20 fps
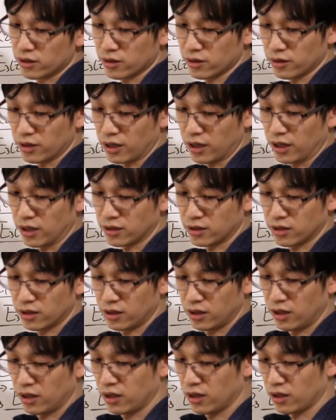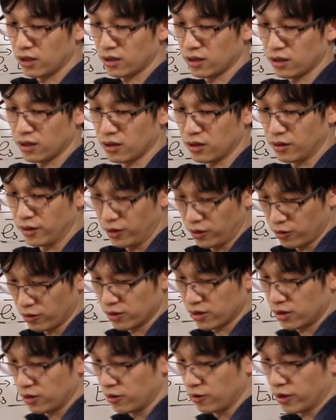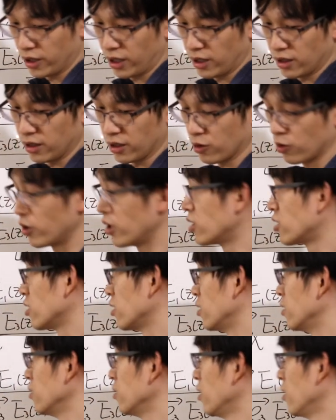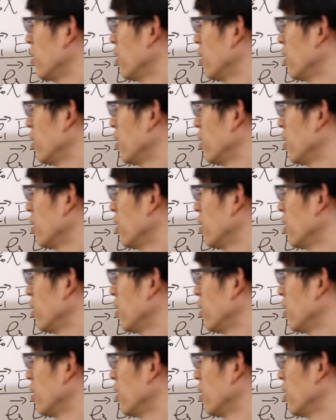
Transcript: so that you get equation